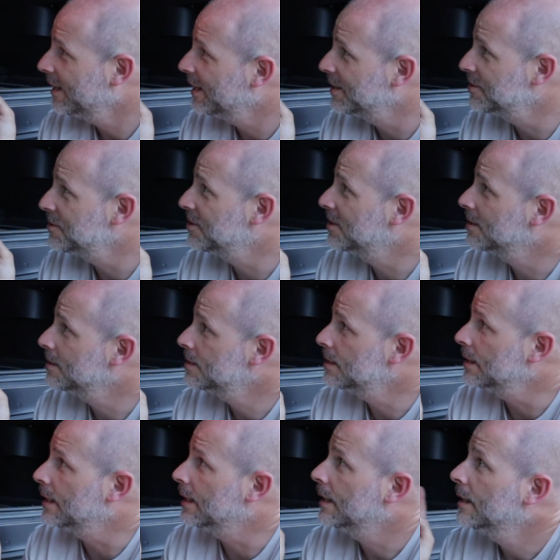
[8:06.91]
as you can
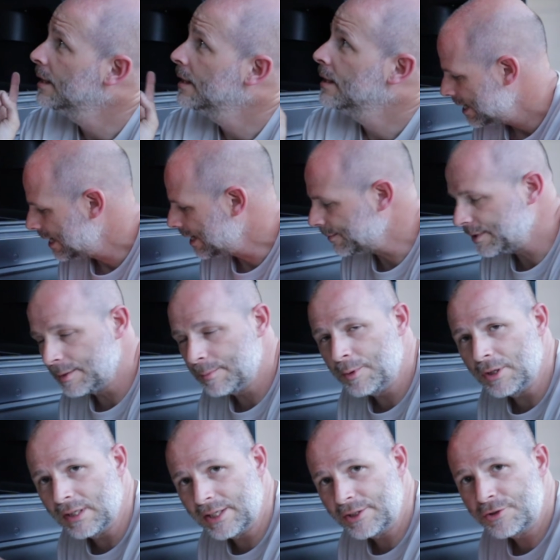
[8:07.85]
see. I'm gonna
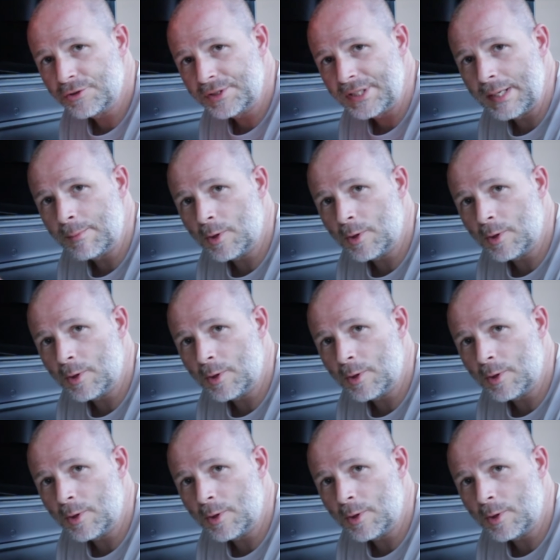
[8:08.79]
put electrical tape